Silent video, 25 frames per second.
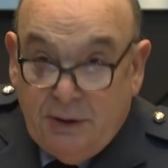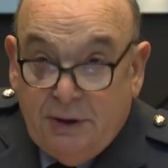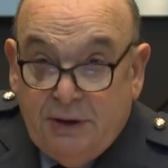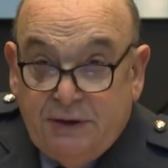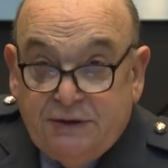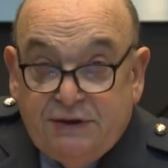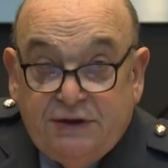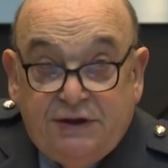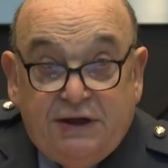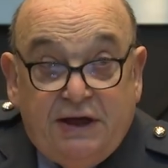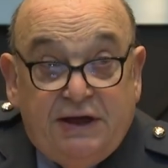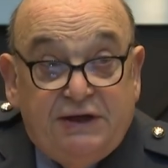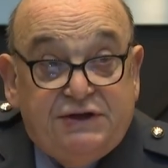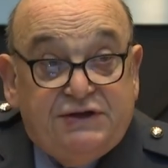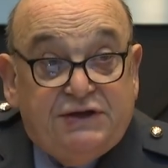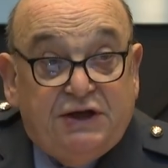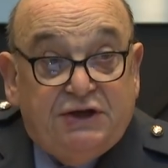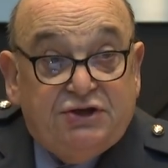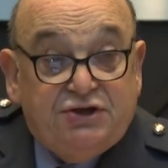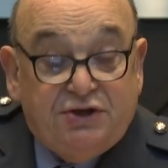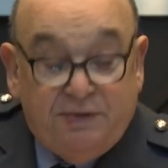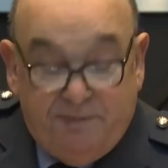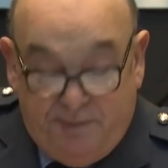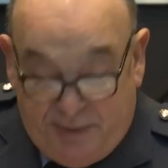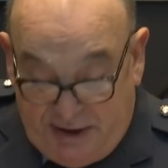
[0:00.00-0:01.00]
Today's
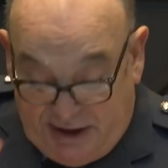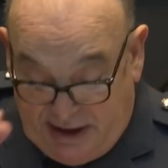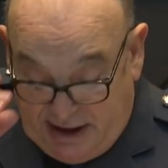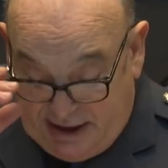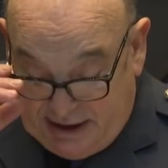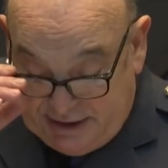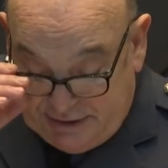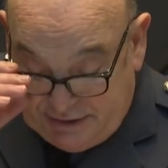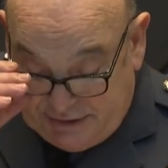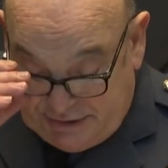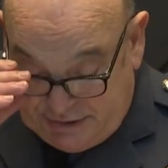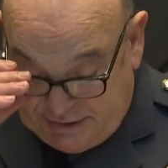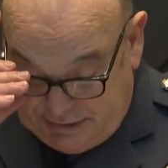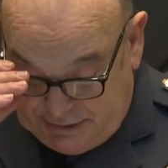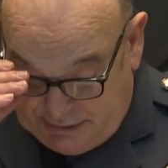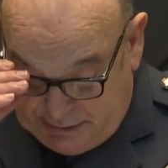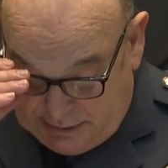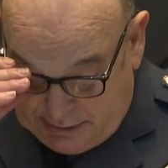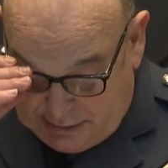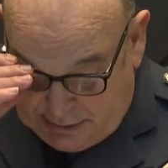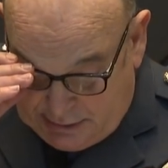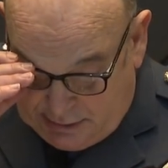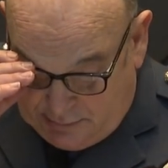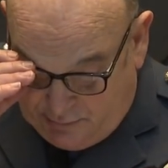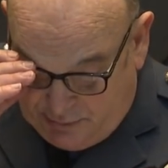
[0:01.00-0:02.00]
session begins
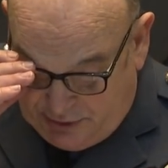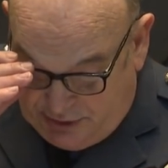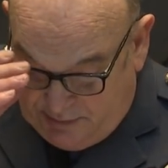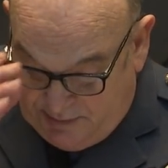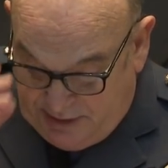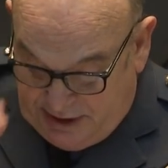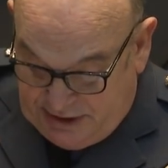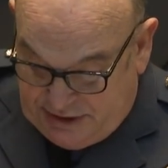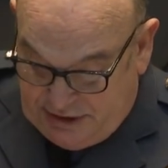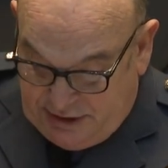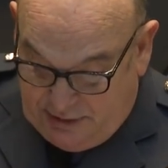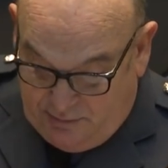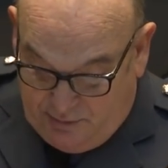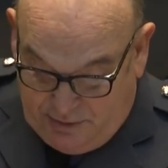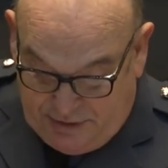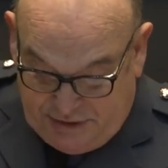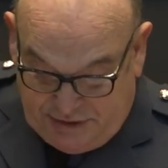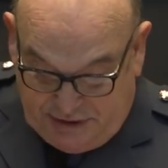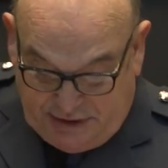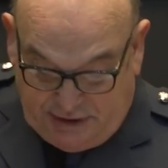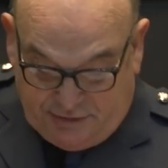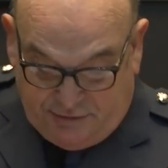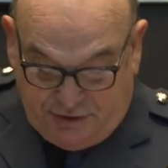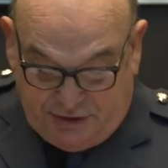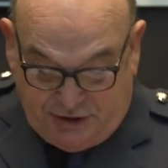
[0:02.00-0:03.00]
with a meeting with the
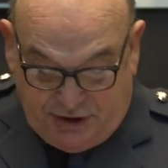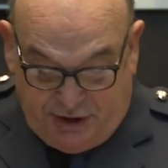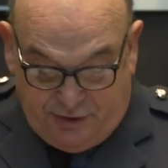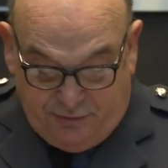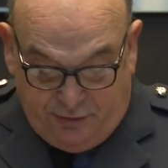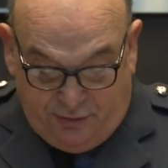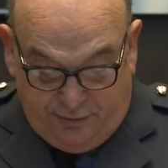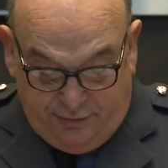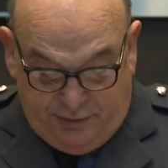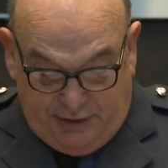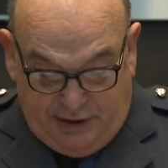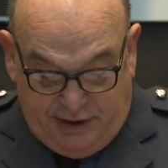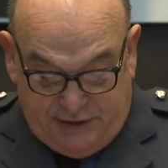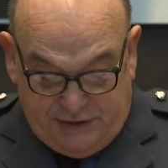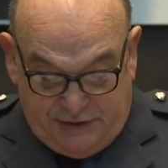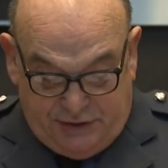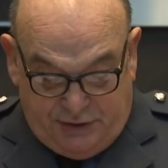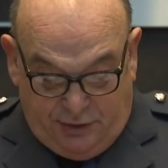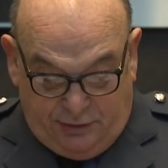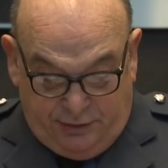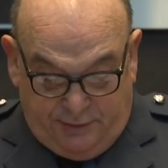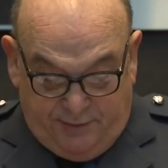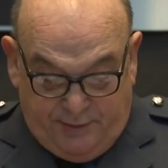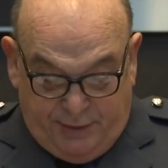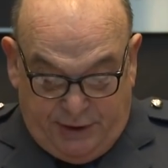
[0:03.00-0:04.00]
Secretary-General, Jens
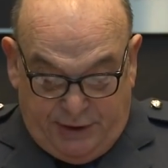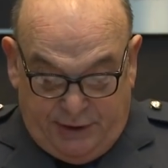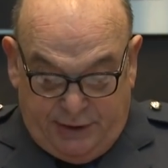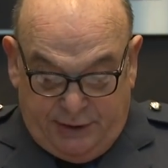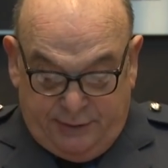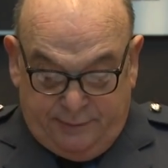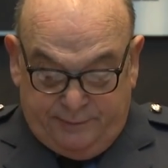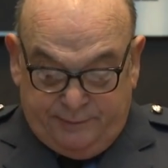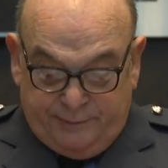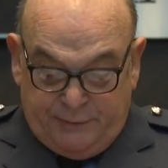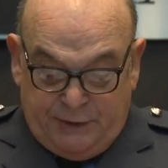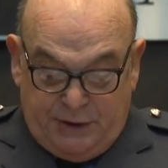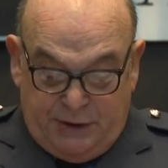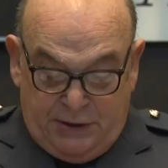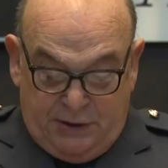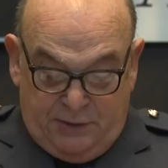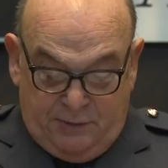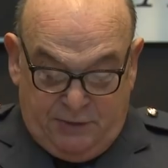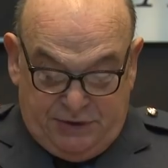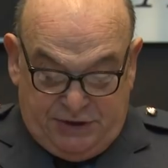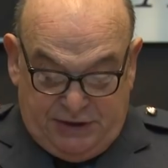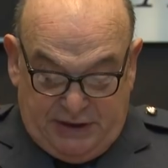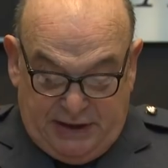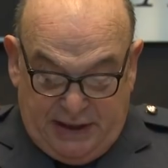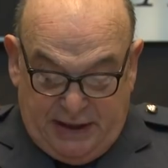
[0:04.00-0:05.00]
Stoltenberg,
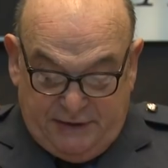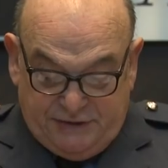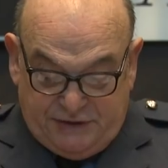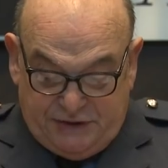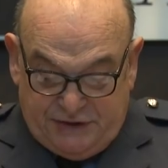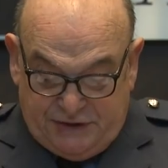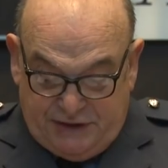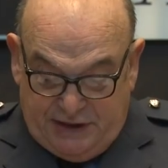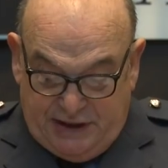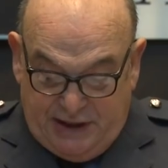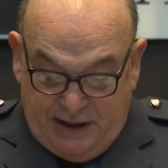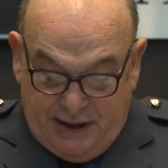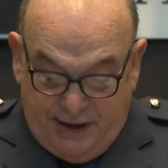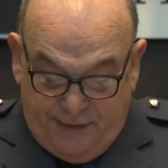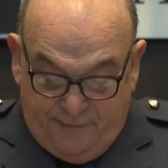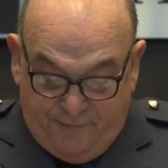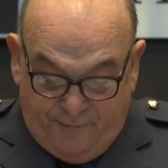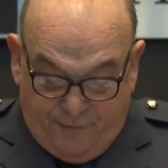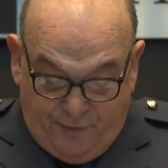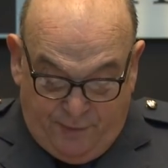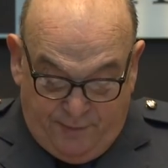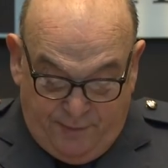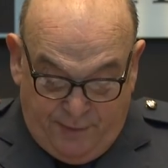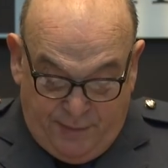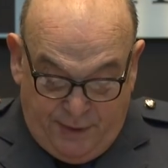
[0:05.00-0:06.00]
which allows us to hear
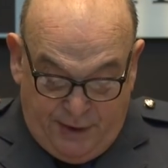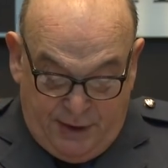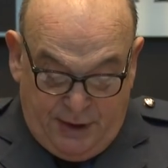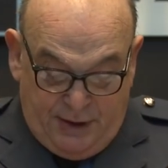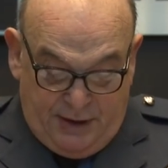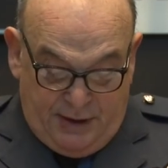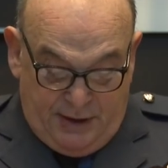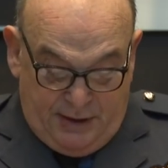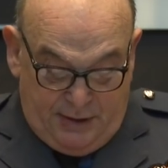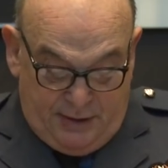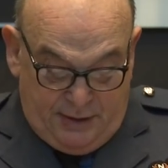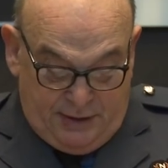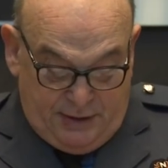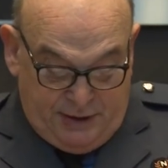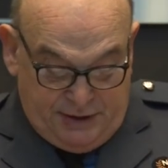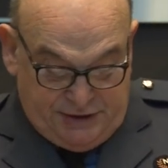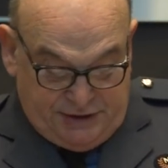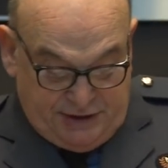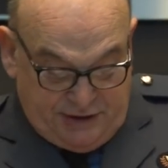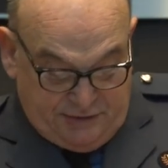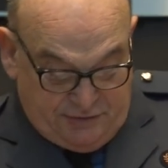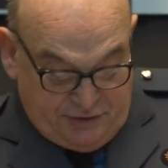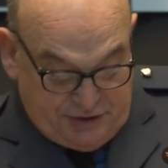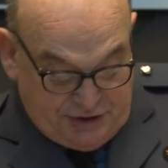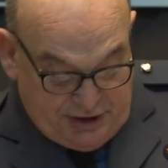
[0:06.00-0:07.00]
from the
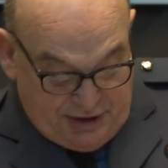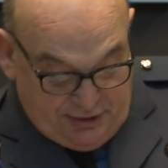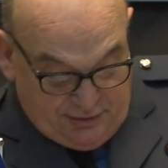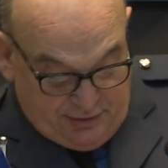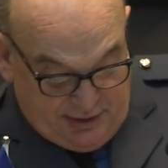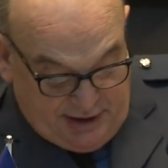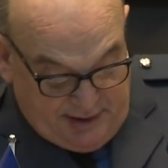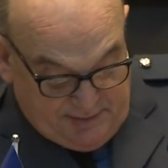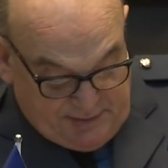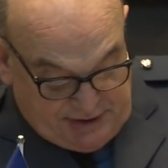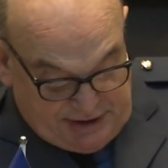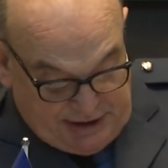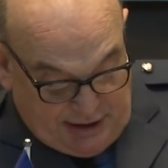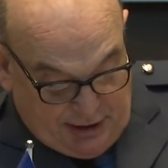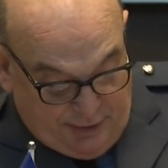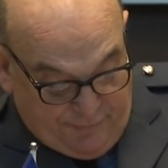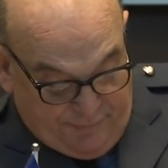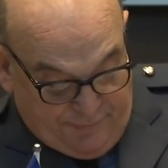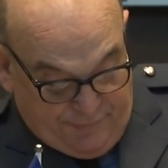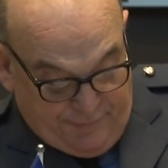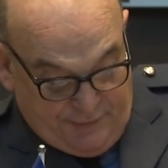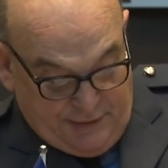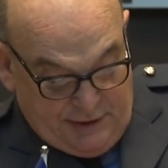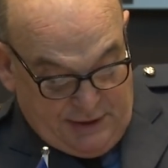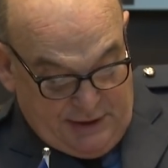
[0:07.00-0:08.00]
Secretary-General
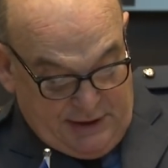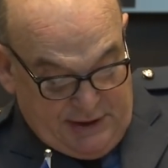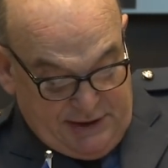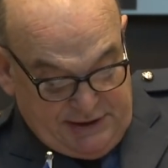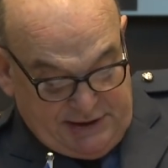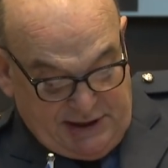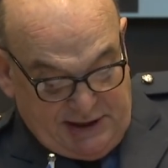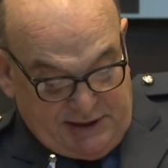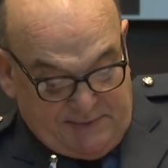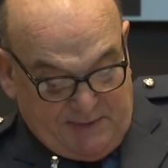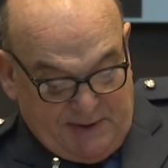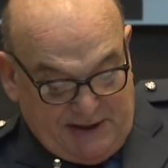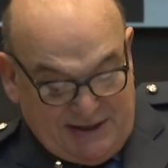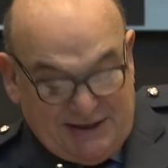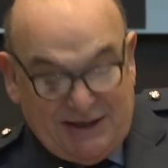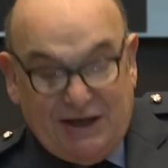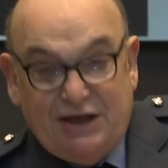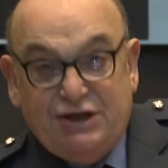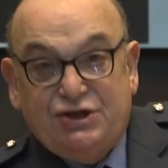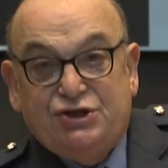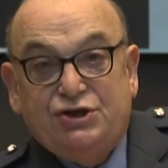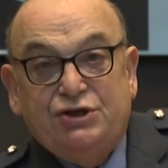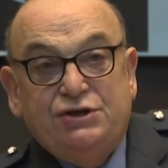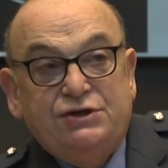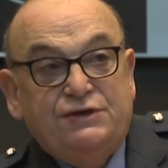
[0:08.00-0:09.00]
himself his
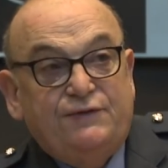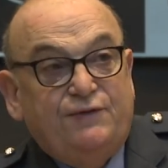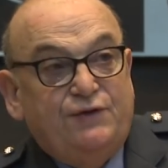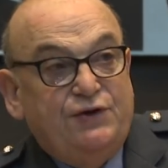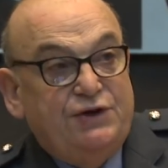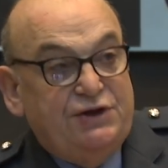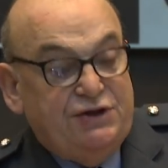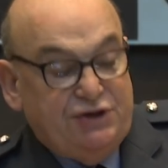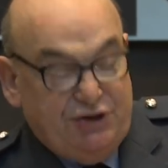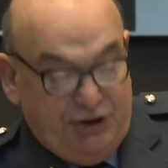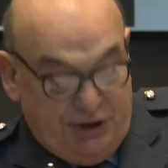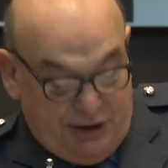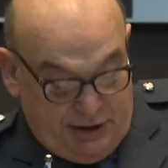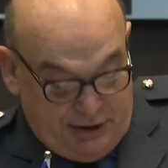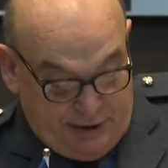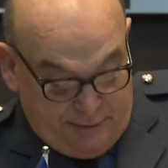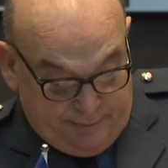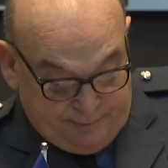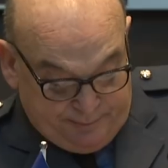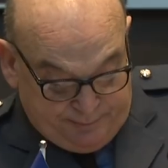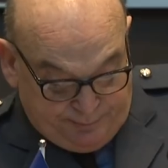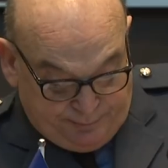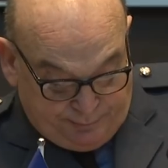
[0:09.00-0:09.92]
expectations for this year